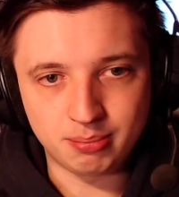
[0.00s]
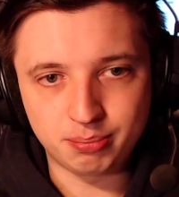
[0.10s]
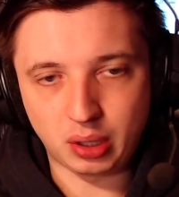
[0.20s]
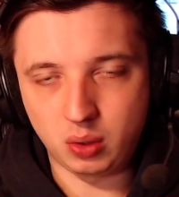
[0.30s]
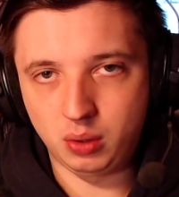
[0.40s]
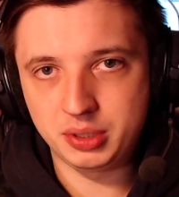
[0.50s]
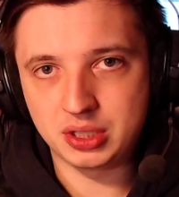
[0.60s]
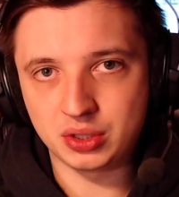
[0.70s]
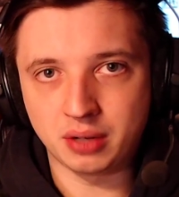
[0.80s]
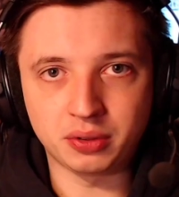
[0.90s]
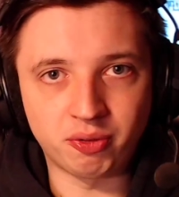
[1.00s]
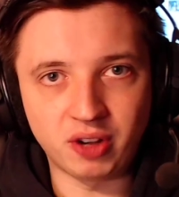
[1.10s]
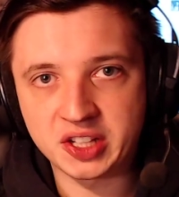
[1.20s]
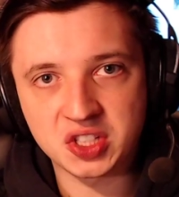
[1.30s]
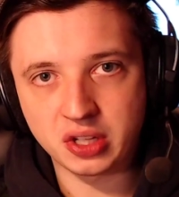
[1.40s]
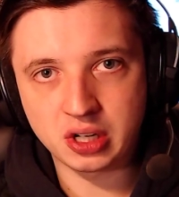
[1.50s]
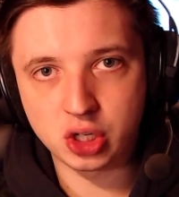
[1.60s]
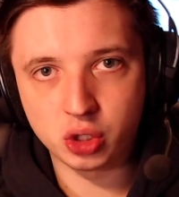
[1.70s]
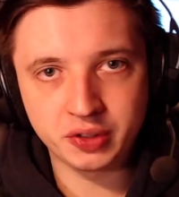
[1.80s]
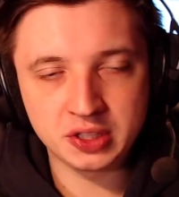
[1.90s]
probably don't have the flags on their
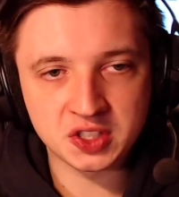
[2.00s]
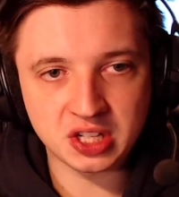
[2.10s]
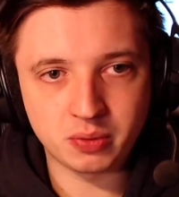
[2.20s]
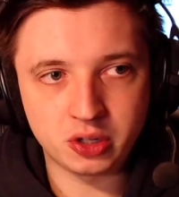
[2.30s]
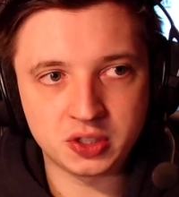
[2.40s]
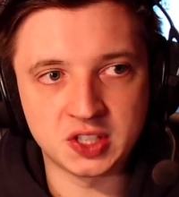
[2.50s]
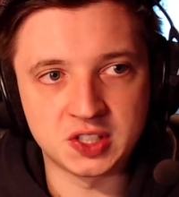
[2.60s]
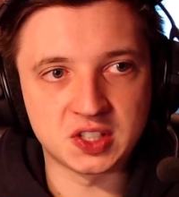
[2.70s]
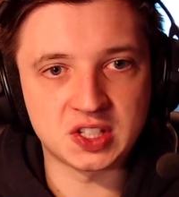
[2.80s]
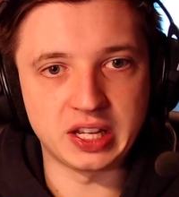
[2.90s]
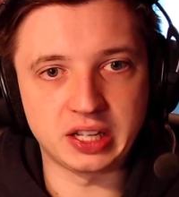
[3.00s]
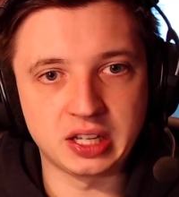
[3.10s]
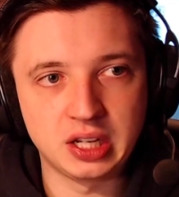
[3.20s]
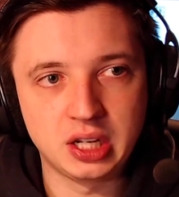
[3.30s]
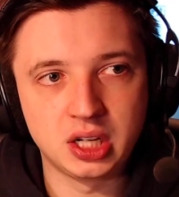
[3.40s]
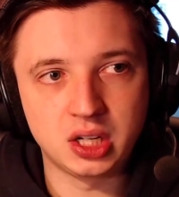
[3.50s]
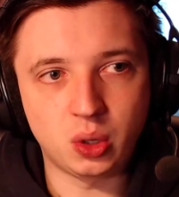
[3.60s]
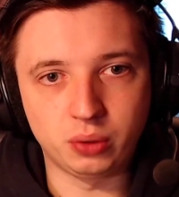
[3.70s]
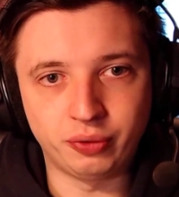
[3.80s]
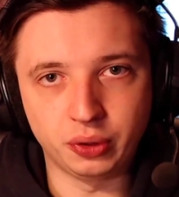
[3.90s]
clothing this time around since it's like
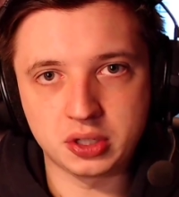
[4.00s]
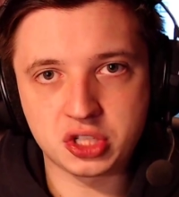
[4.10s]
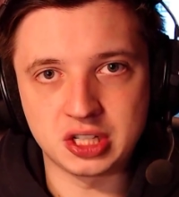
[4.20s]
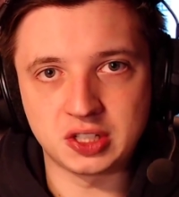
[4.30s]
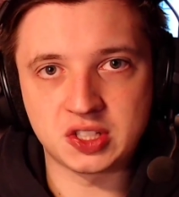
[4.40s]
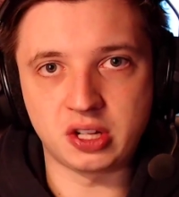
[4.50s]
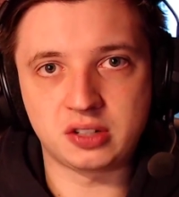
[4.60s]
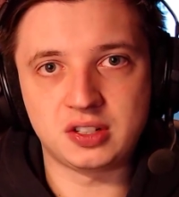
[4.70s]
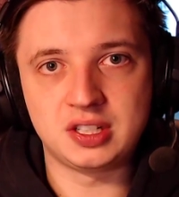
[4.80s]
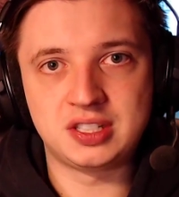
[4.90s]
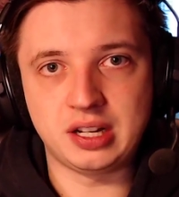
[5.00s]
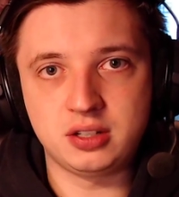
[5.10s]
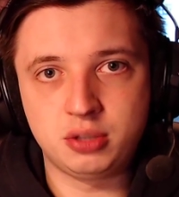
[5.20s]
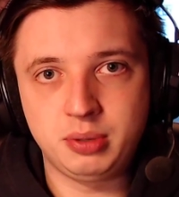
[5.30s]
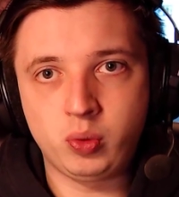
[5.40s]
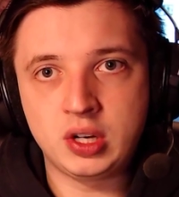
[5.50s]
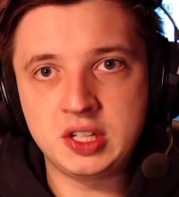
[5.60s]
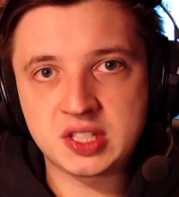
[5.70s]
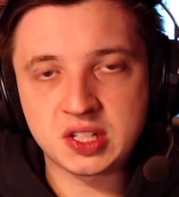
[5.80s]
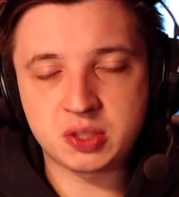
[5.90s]
old footage and it's not intended to be
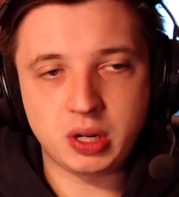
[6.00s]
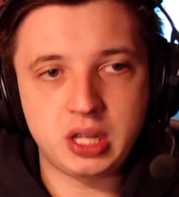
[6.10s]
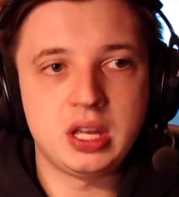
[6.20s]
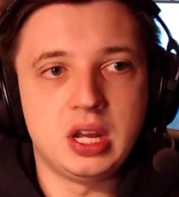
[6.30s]
released this way.